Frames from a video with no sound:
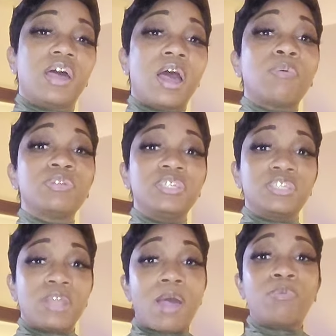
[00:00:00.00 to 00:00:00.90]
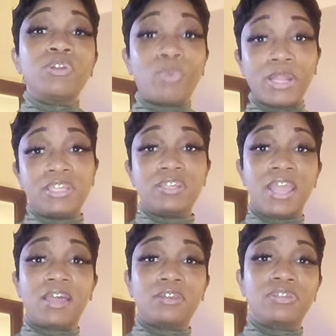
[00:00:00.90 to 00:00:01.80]
I would just I would wait to
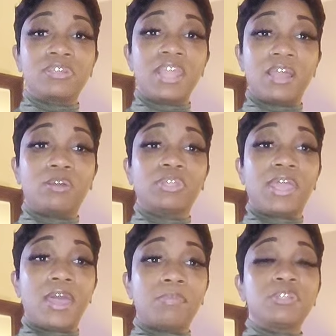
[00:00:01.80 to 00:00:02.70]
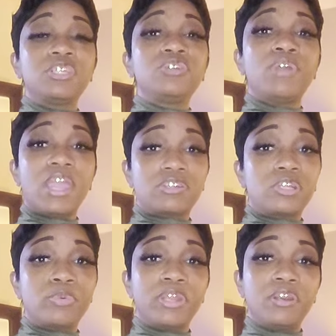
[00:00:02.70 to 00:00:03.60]
down to download the app until you
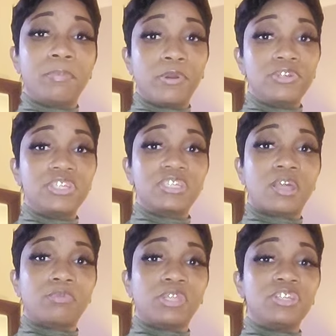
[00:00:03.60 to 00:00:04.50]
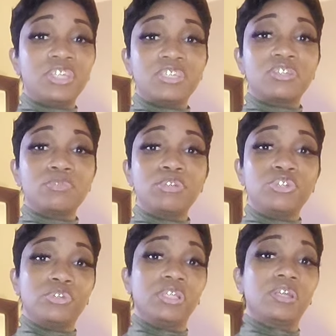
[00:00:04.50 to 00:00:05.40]
actually ready to purchase something, just to be
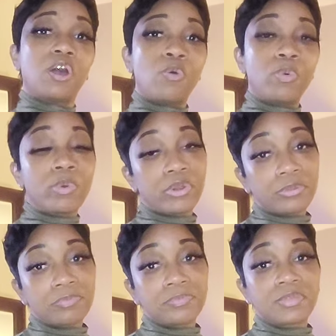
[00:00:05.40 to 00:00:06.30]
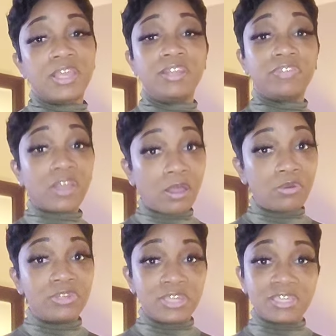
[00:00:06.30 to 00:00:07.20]
sure that the code work. And if the
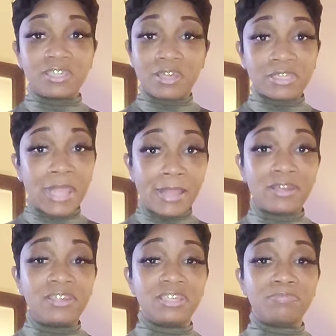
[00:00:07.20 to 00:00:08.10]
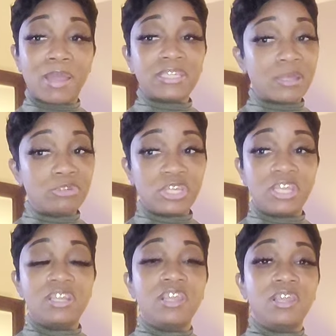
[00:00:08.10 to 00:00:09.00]
code just doesn't just by some
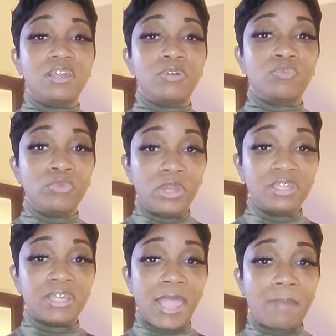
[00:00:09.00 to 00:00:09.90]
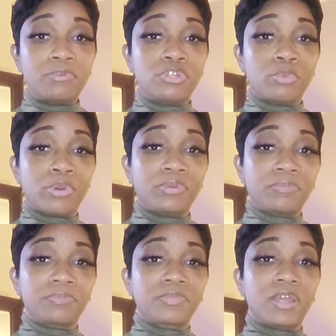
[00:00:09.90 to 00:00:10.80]
chance doesn't happen to work,
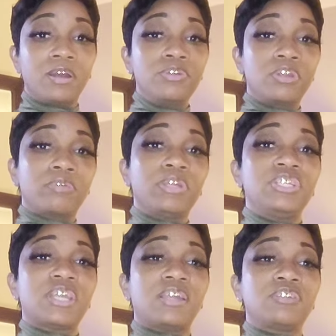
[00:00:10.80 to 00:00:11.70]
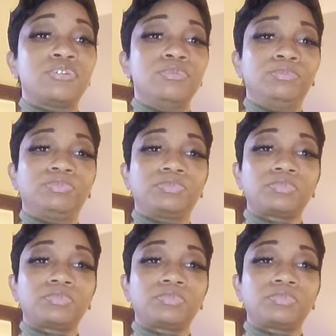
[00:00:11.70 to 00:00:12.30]
or uh, you can reach out to